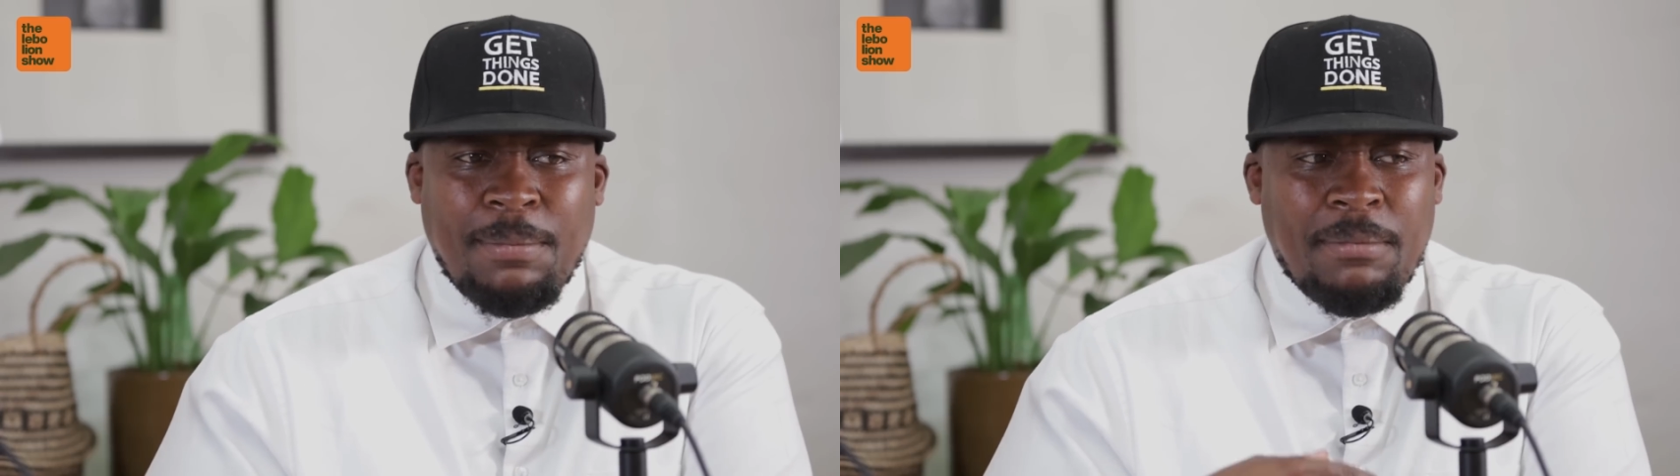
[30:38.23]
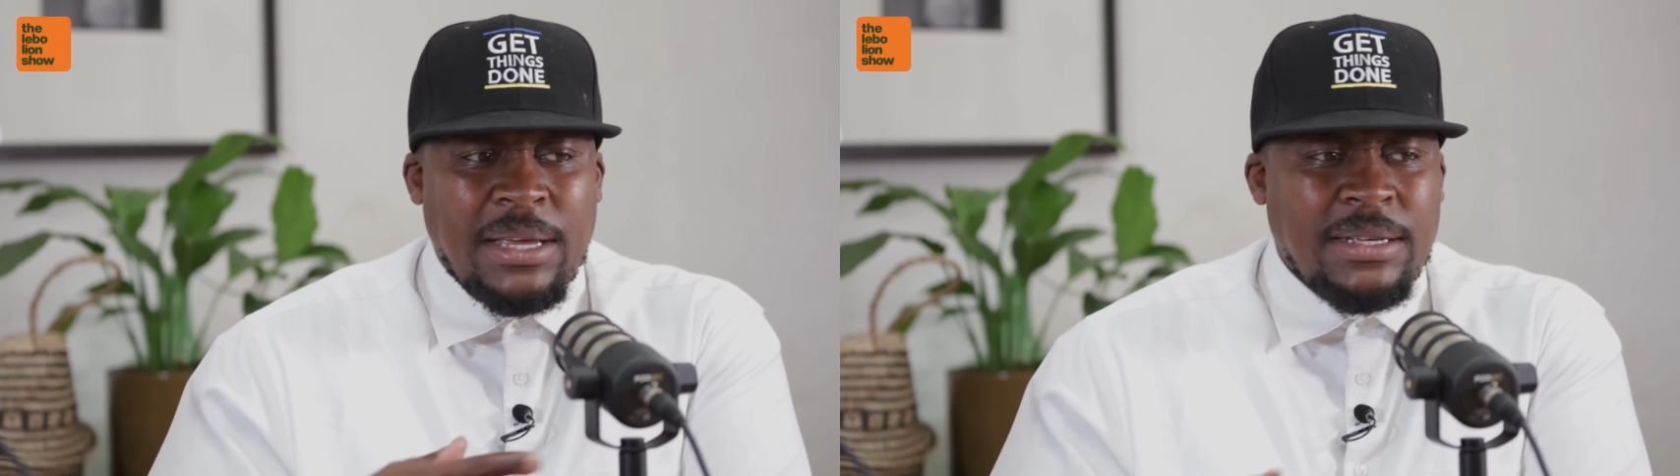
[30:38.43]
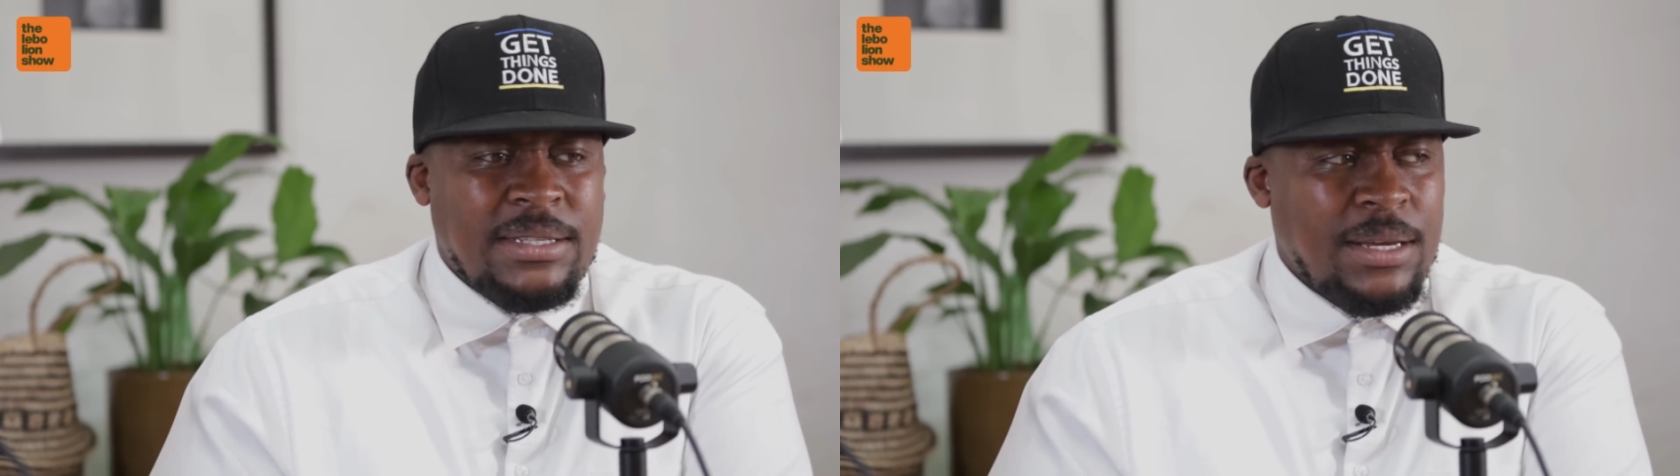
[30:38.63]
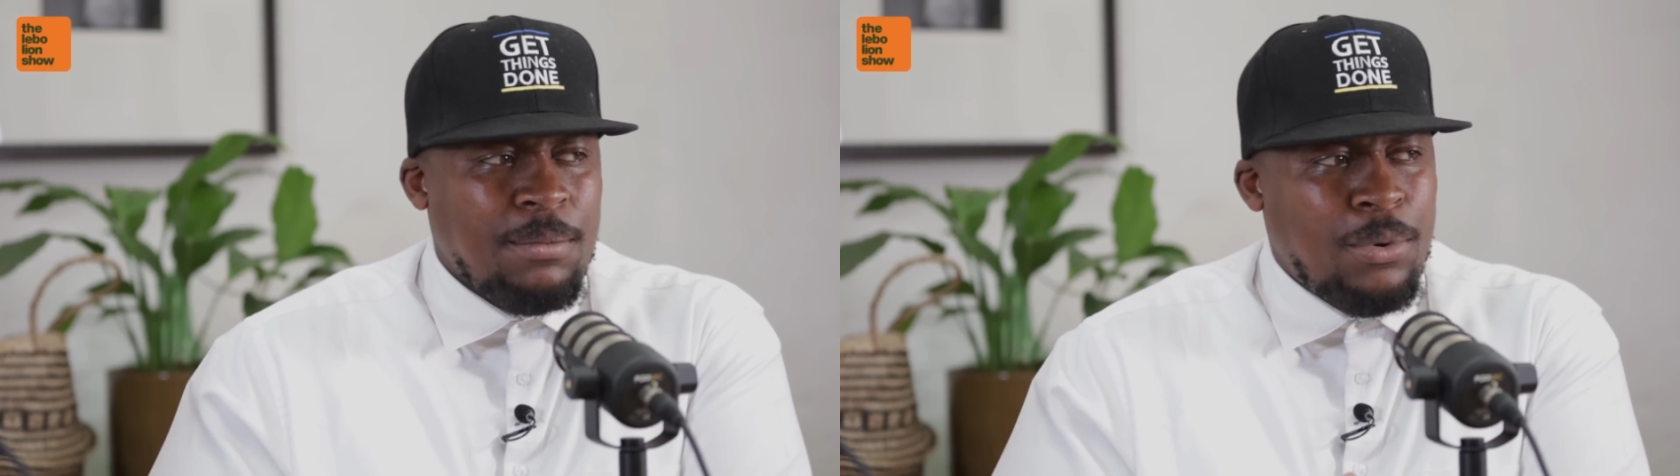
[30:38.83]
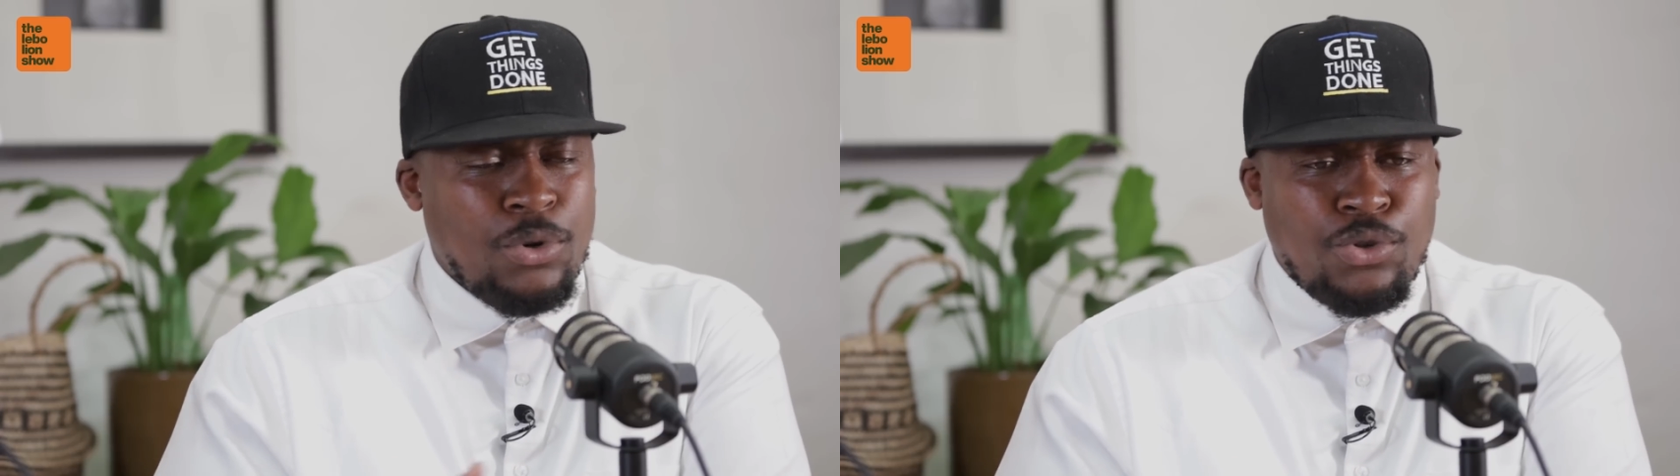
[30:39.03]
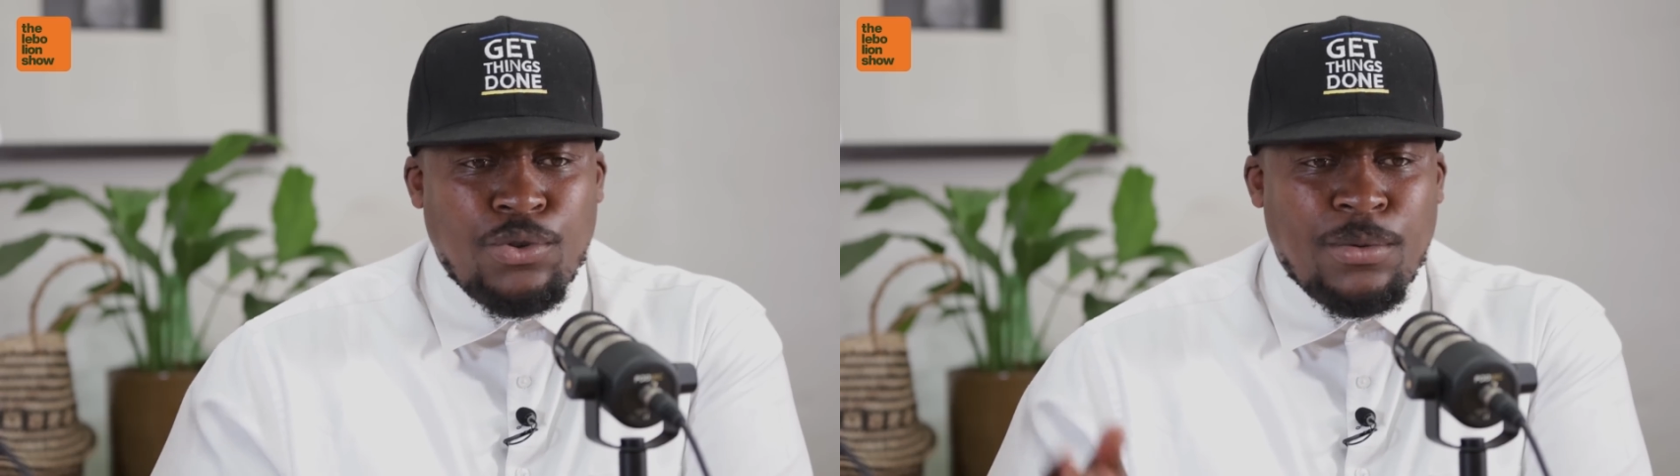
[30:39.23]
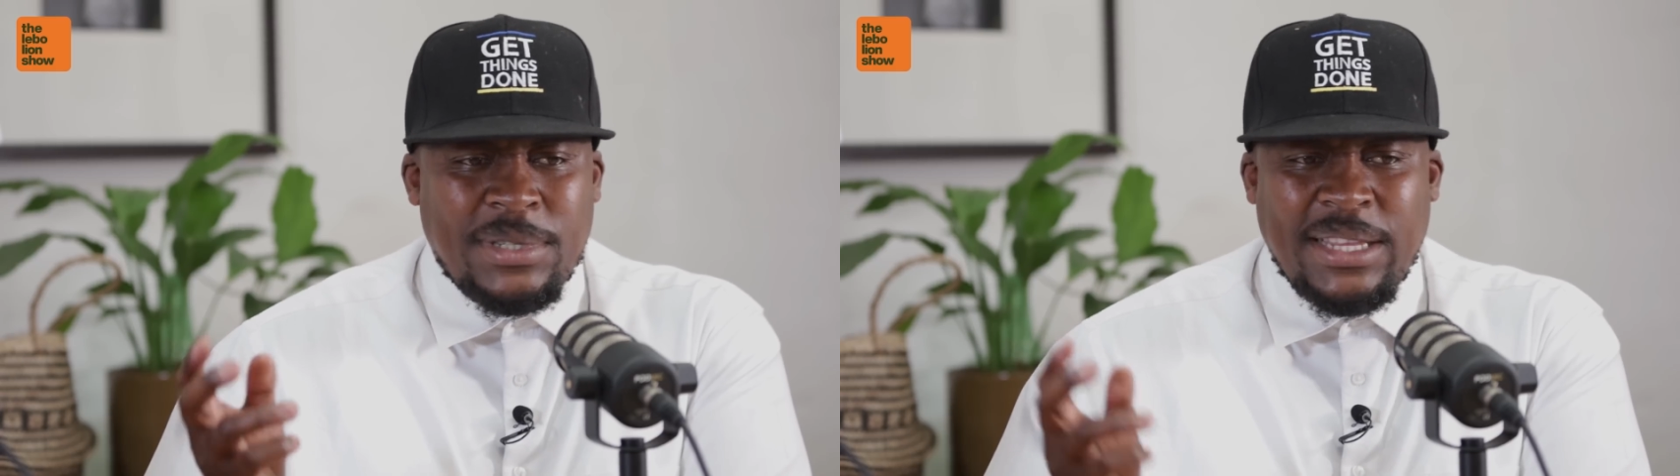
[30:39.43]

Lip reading: amazing boardrooms